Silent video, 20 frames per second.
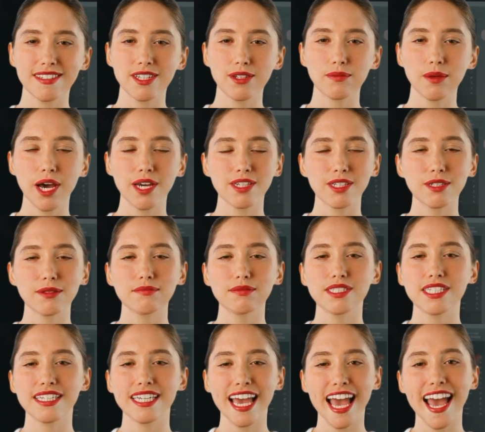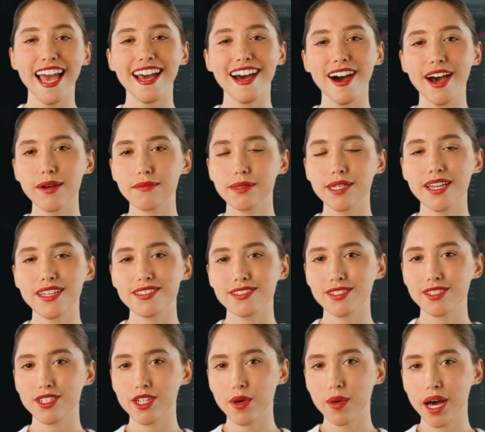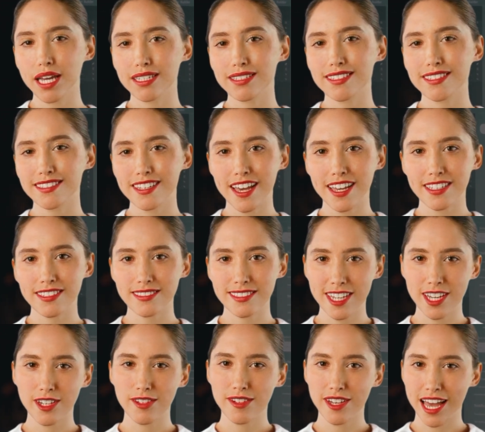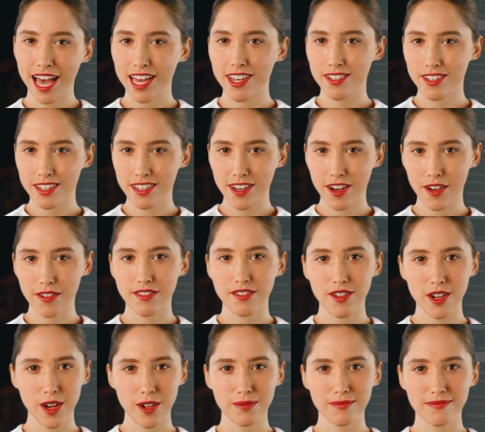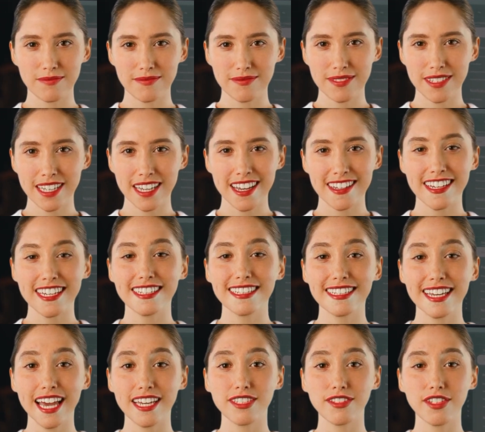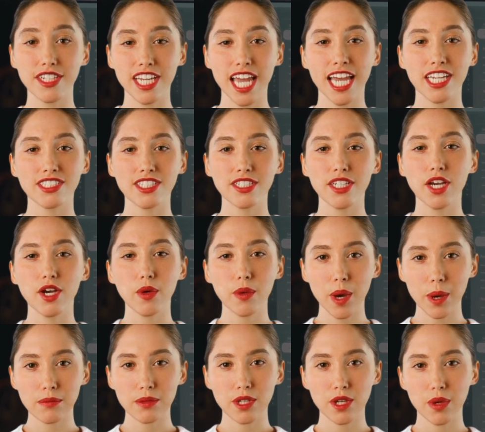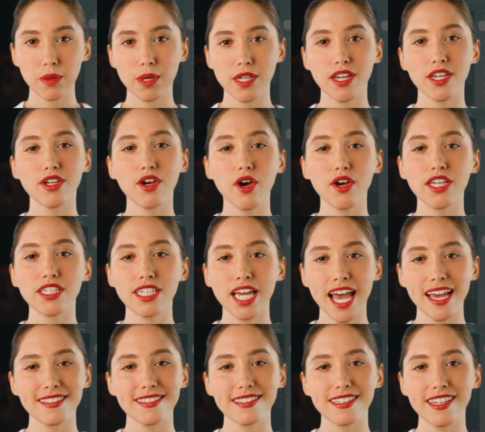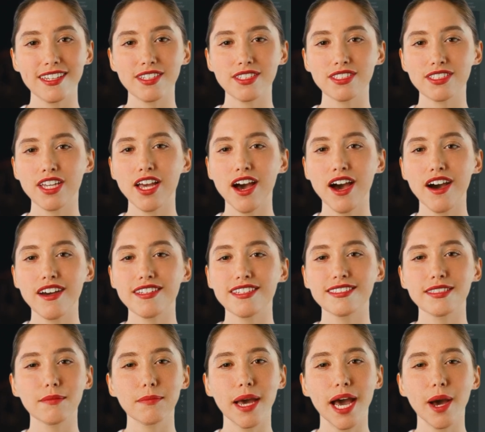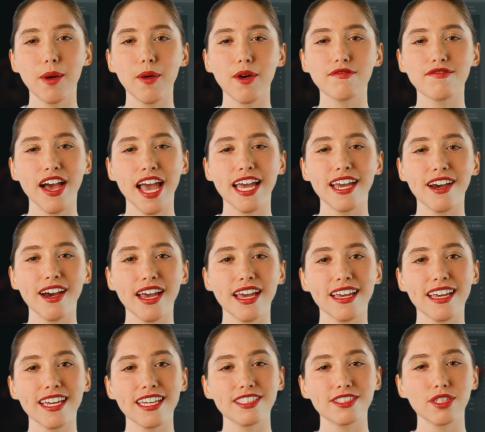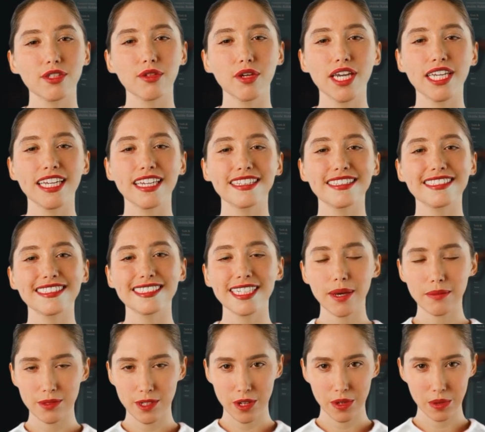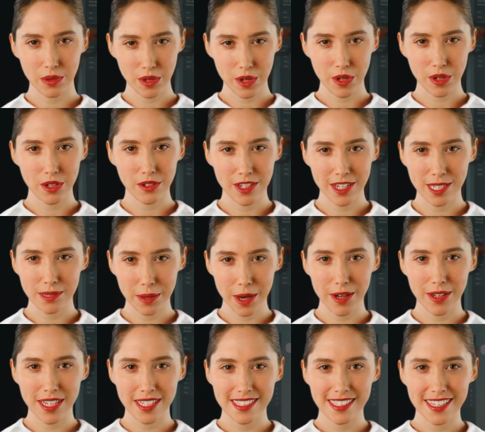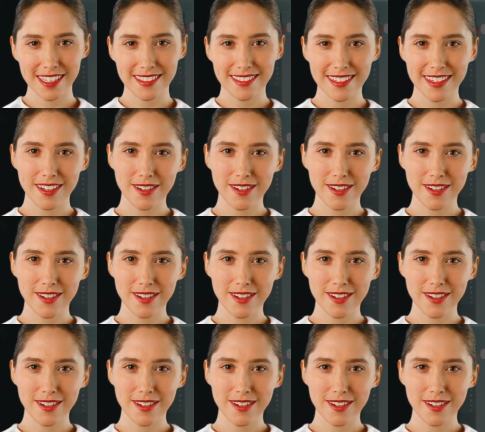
Welcome to the AI Plus UX Designer Certification Overview. This certification equips you with the knowledge and skills to harness the power of AI to create exceptional user experiences.